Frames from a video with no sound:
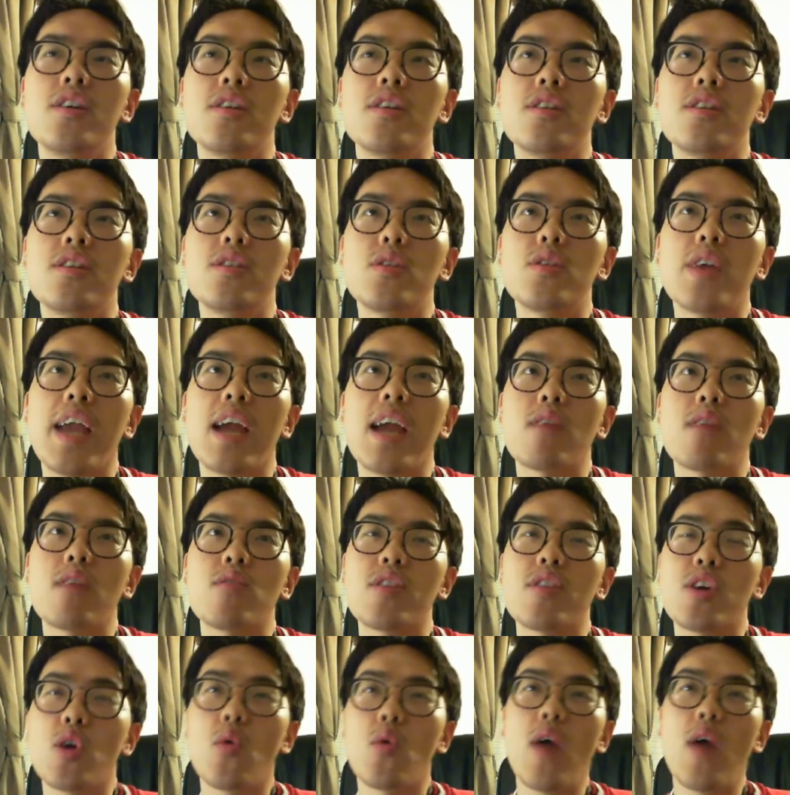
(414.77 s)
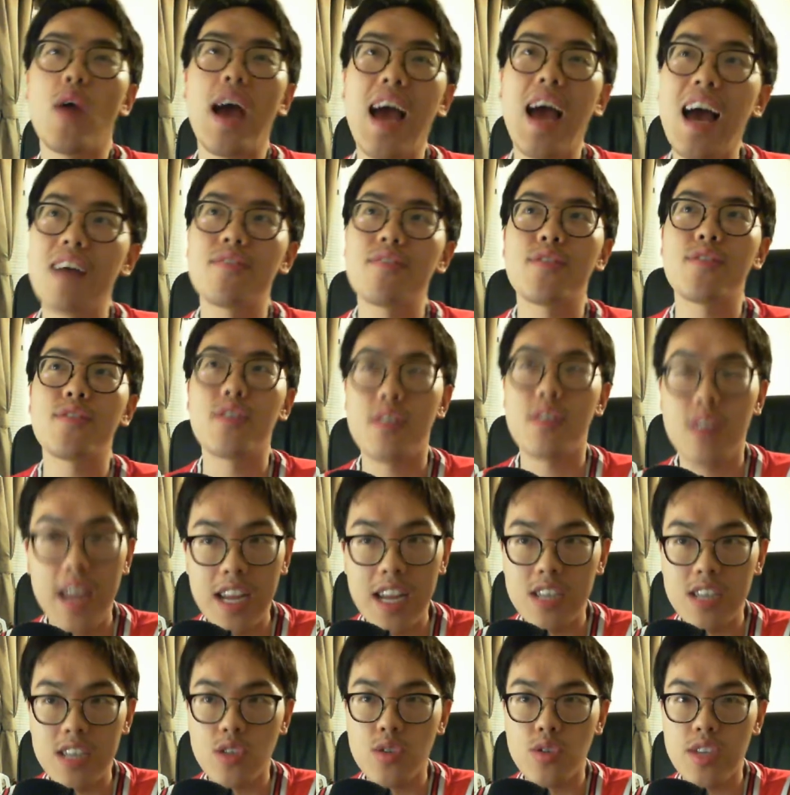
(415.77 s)
you can't really go after
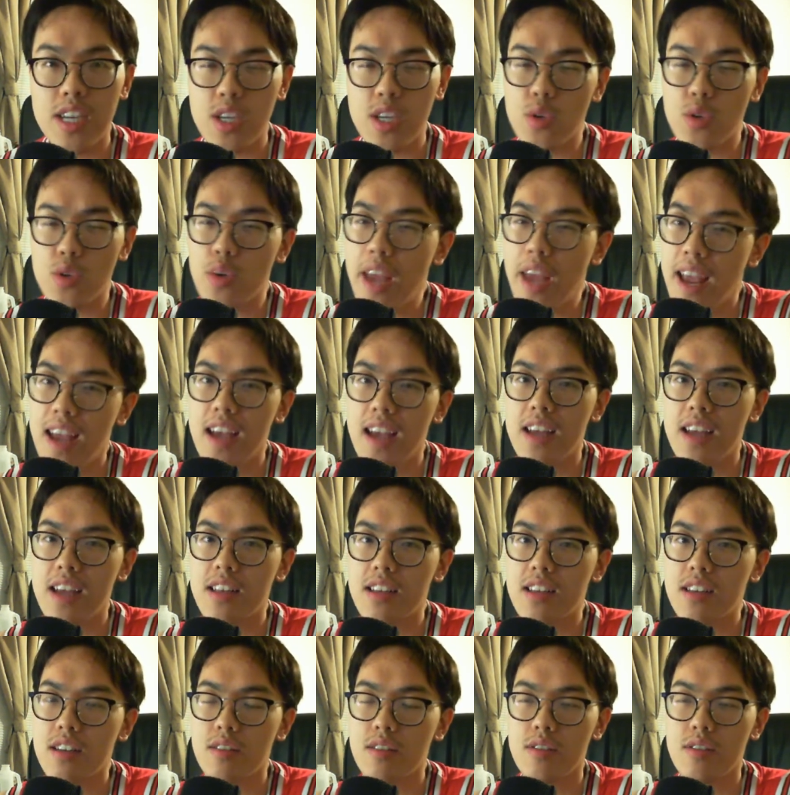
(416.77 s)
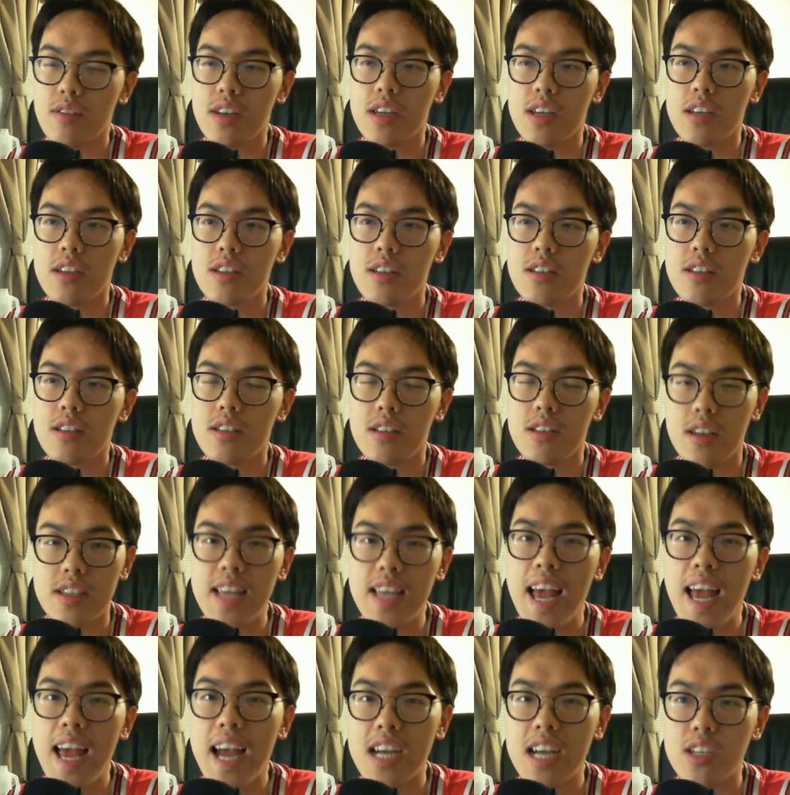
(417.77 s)
Andrew Yang. You can, right?
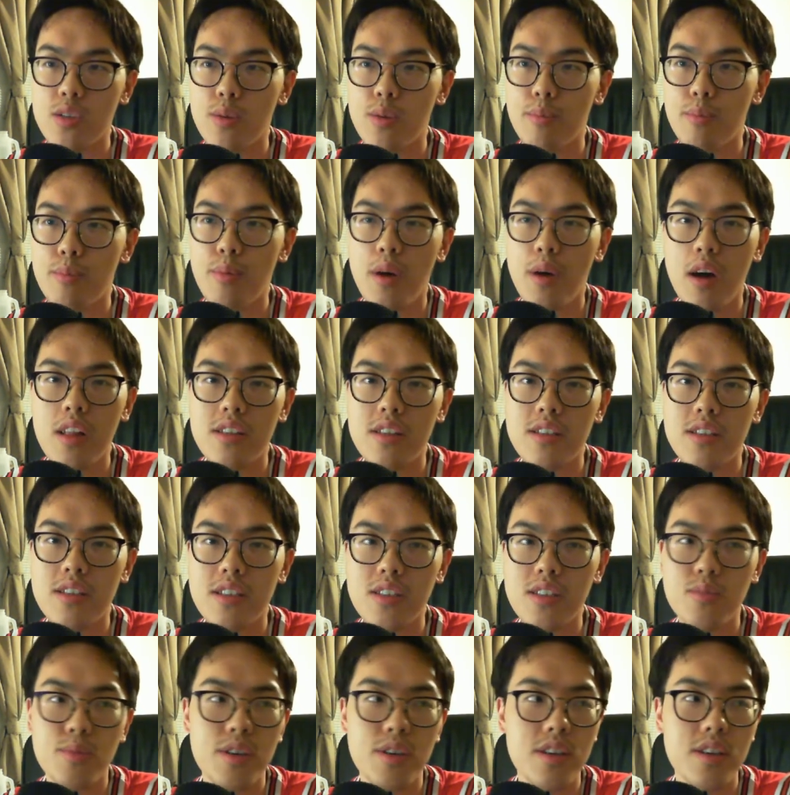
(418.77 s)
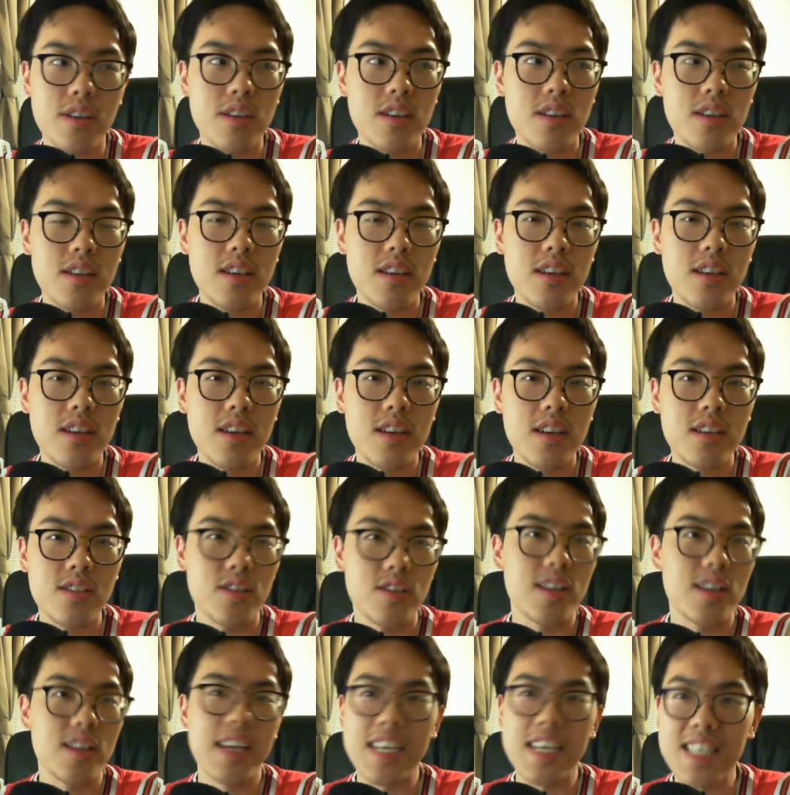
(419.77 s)
Attack his policies, but it's not
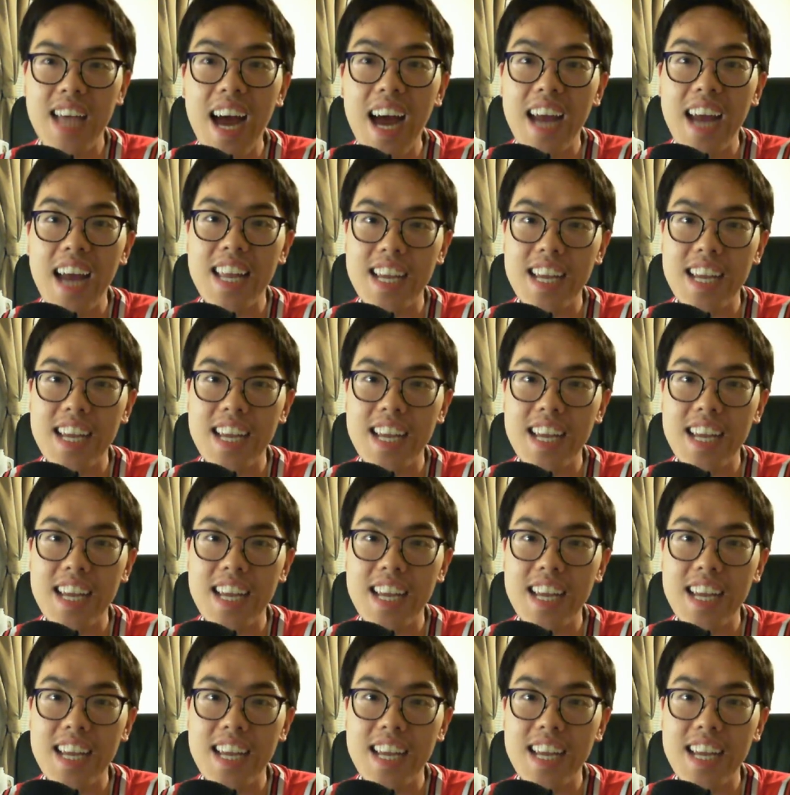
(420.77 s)
like he's hiding